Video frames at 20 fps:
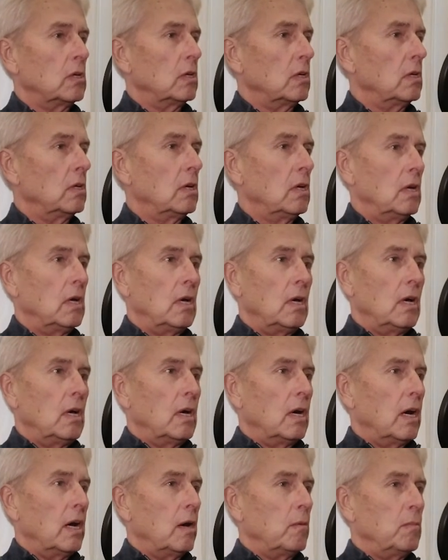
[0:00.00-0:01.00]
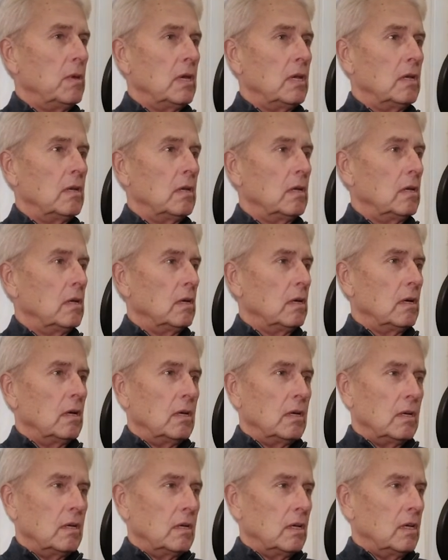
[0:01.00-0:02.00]
And I mean,
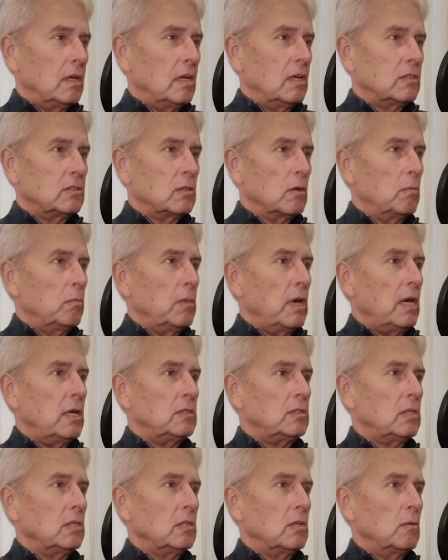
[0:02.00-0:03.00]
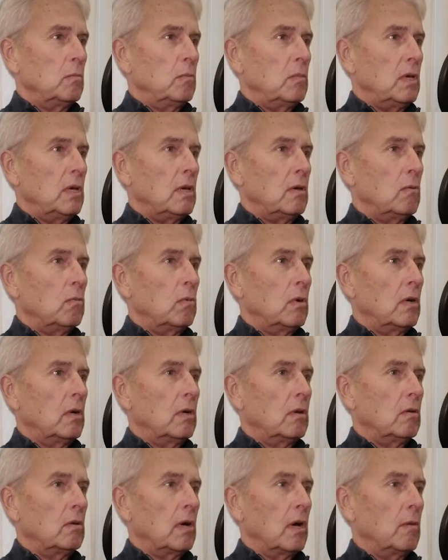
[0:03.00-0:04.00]
it's amazing to me
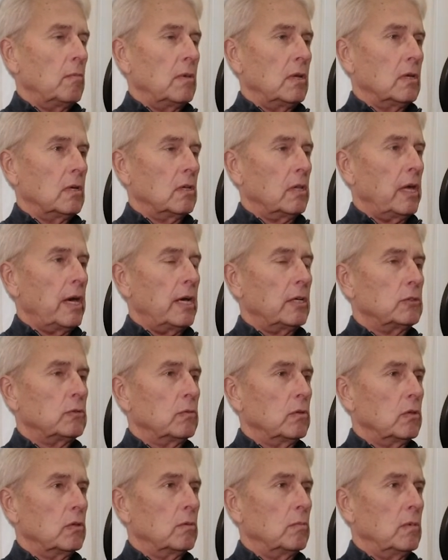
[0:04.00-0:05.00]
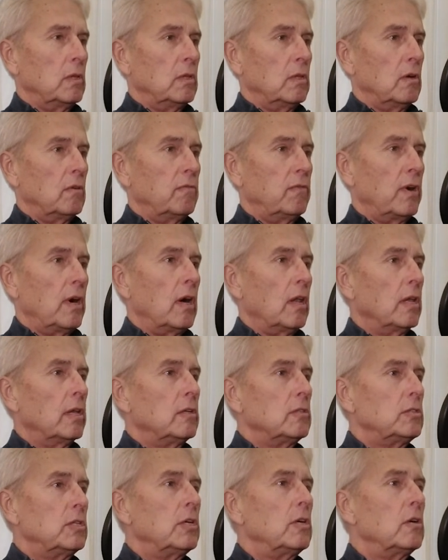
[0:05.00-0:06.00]
when I'm in class with them and they'll
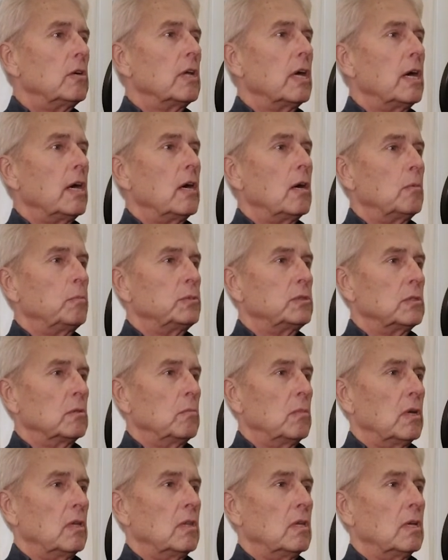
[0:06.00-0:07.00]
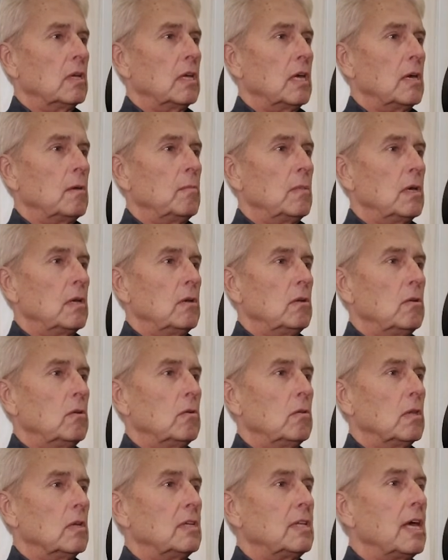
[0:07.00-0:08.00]
volunteer to help somebody that came in
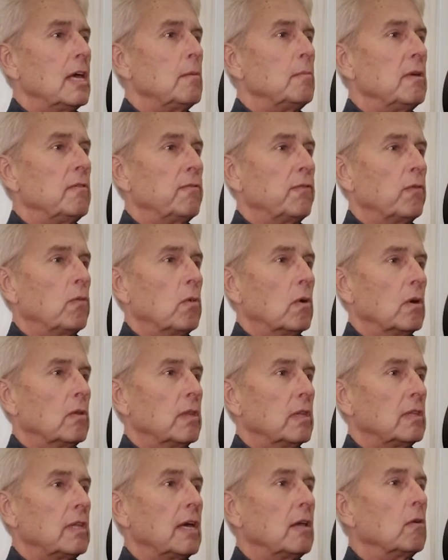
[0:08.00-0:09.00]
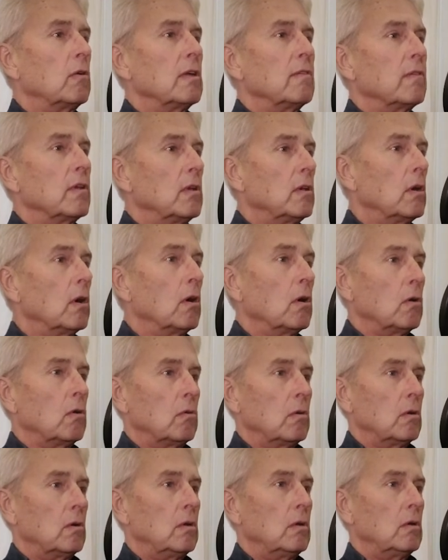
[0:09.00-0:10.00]
new the day before that they don't even
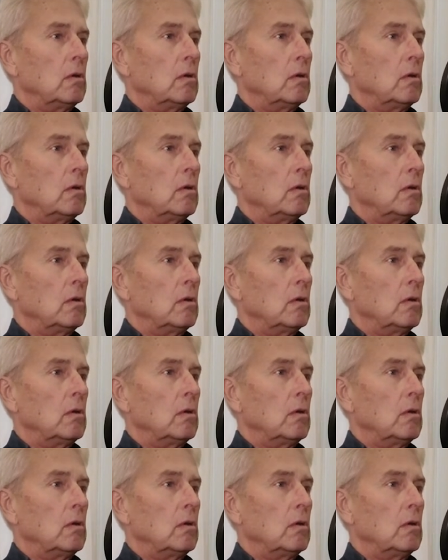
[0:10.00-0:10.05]
know.